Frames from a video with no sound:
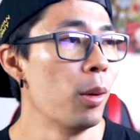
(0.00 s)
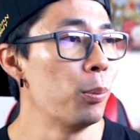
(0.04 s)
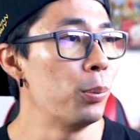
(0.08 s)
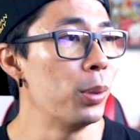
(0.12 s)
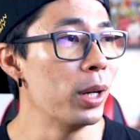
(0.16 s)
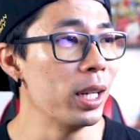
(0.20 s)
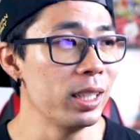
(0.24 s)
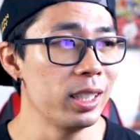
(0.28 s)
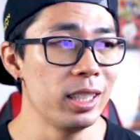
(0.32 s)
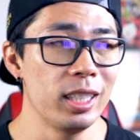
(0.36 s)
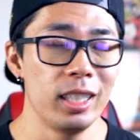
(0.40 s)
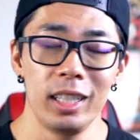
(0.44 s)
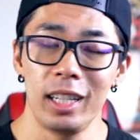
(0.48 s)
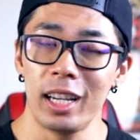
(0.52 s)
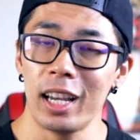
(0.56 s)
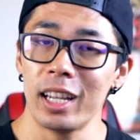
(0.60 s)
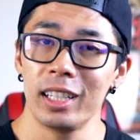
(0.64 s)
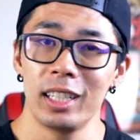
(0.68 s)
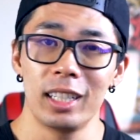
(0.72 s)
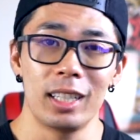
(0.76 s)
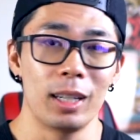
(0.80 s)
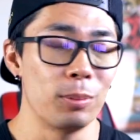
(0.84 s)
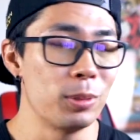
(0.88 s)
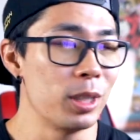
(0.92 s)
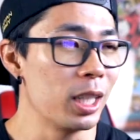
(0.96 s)
but he
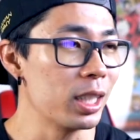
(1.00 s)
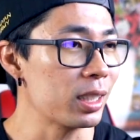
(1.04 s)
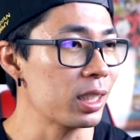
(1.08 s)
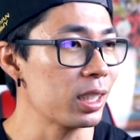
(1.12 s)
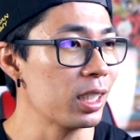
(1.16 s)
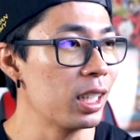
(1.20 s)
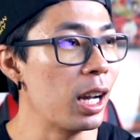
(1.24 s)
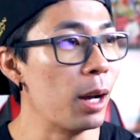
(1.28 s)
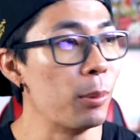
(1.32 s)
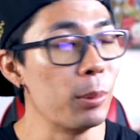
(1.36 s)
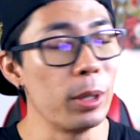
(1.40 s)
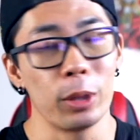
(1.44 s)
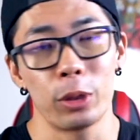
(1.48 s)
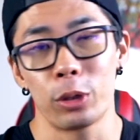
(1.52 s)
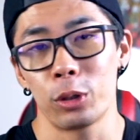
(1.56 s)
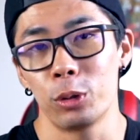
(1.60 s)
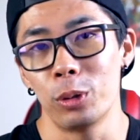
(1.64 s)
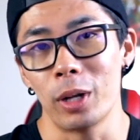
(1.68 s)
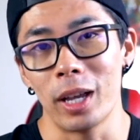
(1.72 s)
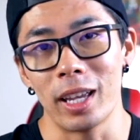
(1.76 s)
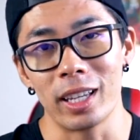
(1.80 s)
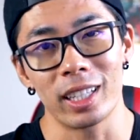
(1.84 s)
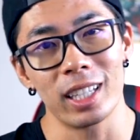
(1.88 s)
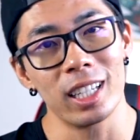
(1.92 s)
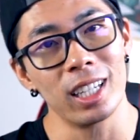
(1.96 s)
ended up just coming
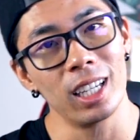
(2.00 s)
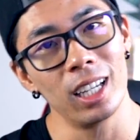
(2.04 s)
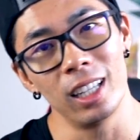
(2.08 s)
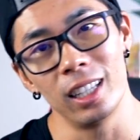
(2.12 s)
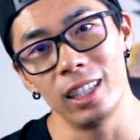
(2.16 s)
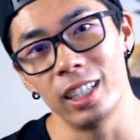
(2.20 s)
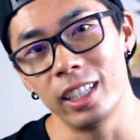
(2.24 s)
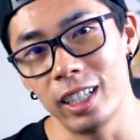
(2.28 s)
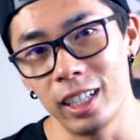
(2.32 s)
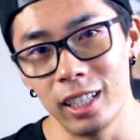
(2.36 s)
through and killing